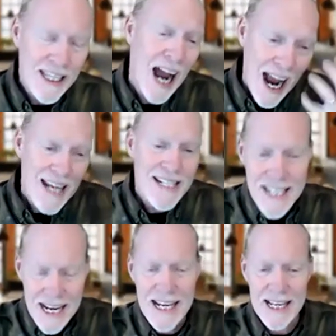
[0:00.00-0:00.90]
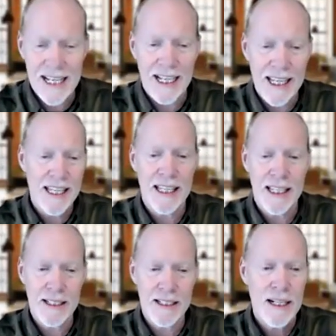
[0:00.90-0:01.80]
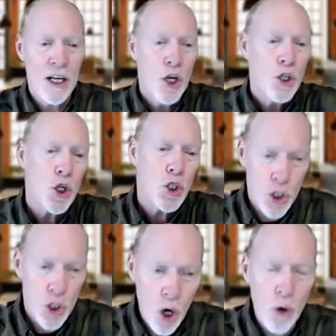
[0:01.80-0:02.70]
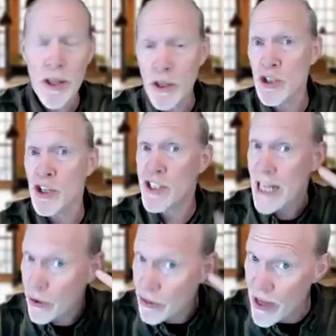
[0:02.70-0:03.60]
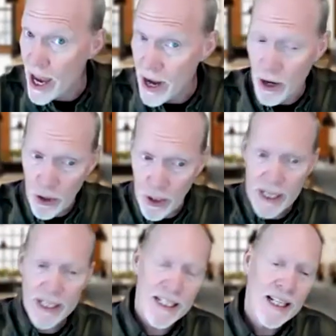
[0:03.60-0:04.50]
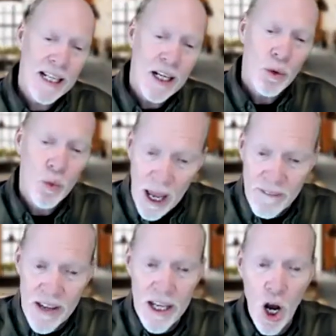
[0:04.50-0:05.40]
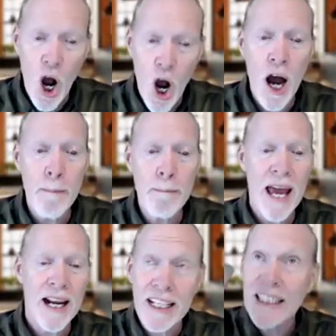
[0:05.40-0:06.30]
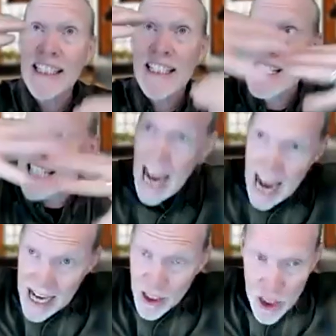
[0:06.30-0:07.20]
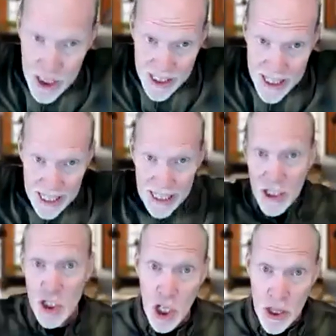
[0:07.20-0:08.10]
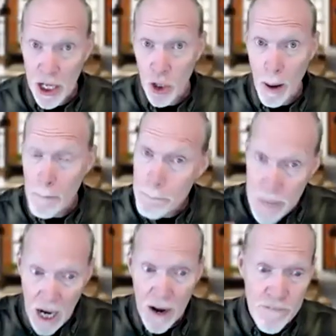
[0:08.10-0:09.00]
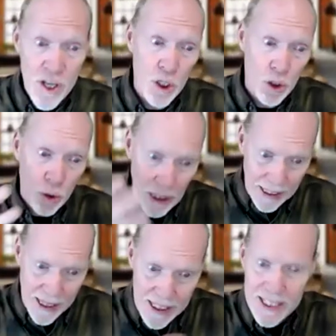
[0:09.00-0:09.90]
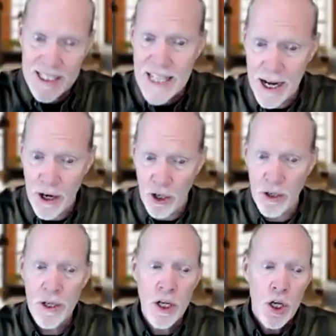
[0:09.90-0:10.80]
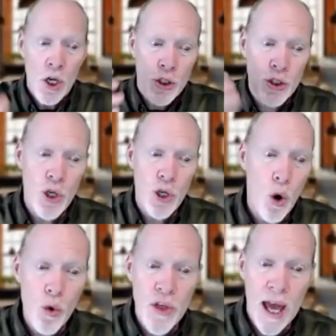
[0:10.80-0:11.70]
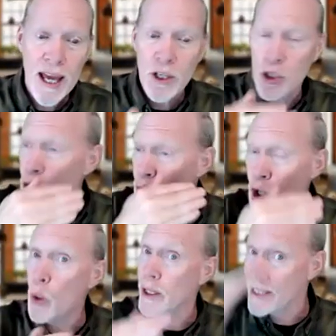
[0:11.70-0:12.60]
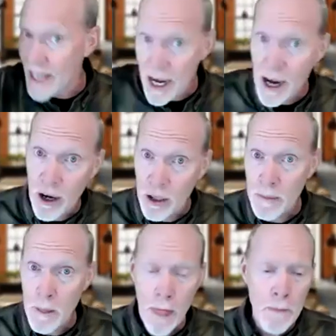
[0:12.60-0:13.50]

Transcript: The idea is to show that there's a stair there, and Revit automatically dashes things that are above you, like the stair, so that you know it's there.